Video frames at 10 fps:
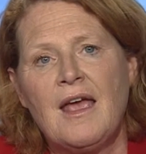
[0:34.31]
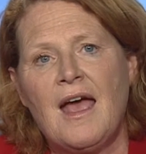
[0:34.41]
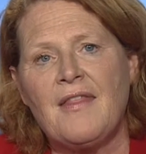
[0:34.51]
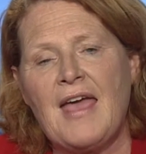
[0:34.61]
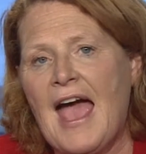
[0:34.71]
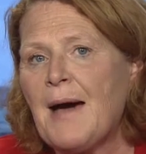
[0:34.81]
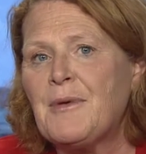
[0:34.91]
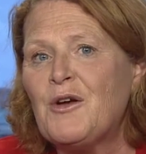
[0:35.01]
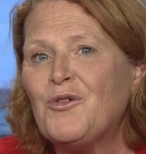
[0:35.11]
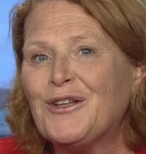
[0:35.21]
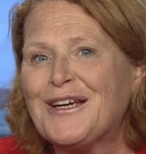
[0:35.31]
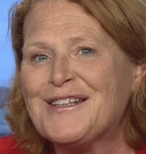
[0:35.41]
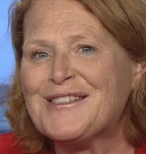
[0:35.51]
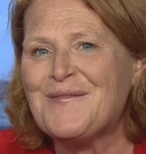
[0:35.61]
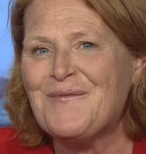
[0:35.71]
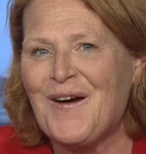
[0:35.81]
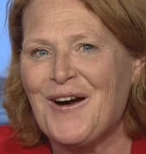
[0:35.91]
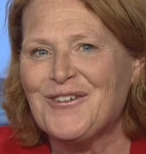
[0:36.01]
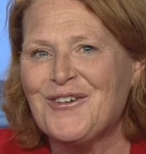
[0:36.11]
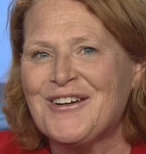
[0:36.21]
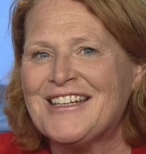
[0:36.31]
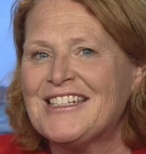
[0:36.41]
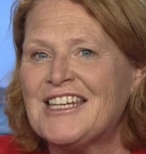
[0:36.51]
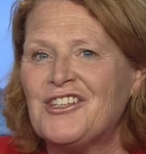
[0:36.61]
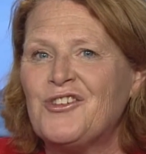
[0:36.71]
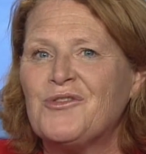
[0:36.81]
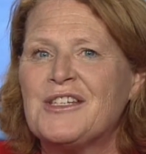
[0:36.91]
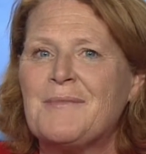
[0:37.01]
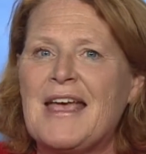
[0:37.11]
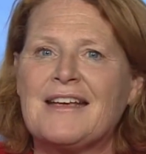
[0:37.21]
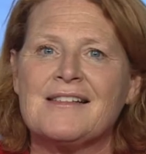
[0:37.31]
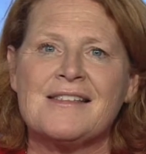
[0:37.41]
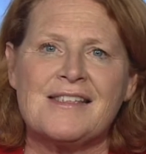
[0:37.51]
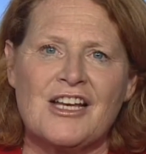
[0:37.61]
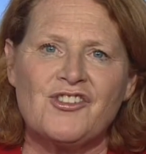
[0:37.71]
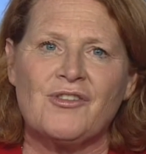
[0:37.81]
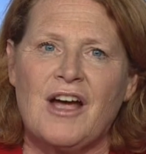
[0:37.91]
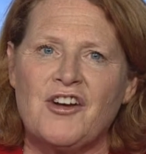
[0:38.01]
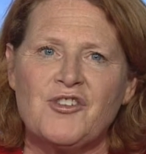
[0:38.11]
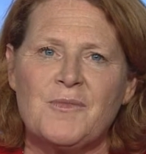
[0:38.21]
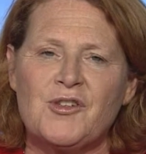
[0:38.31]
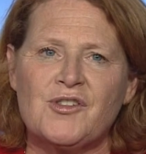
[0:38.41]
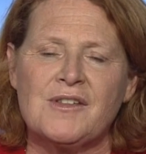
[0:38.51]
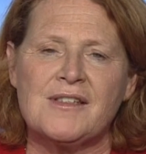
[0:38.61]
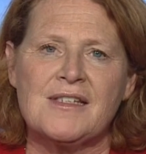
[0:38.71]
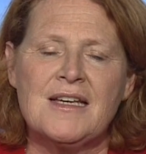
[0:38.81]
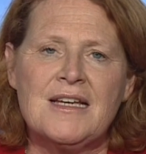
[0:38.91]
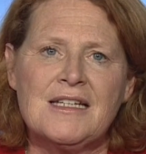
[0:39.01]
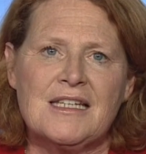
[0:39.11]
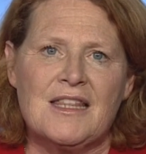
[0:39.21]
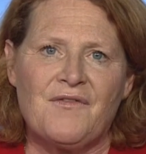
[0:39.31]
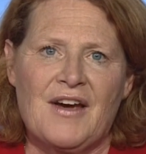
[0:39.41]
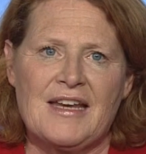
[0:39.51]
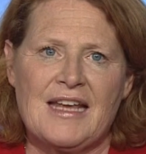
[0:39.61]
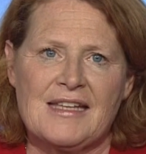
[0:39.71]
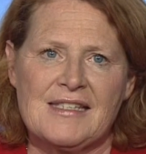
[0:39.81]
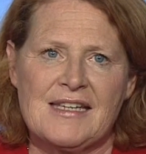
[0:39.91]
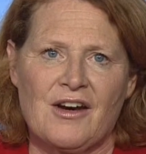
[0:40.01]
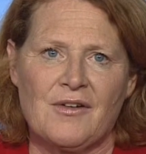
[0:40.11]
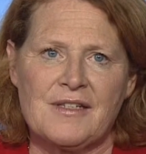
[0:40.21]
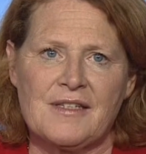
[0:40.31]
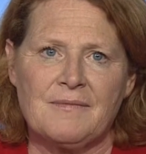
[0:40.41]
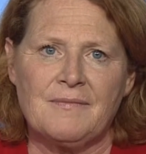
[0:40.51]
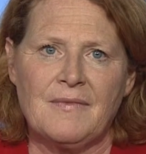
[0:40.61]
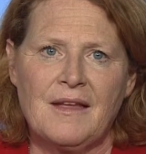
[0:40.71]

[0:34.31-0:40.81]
And the Happy Hooligans in Fargo continue to make essential contributions to the fight against terrorism.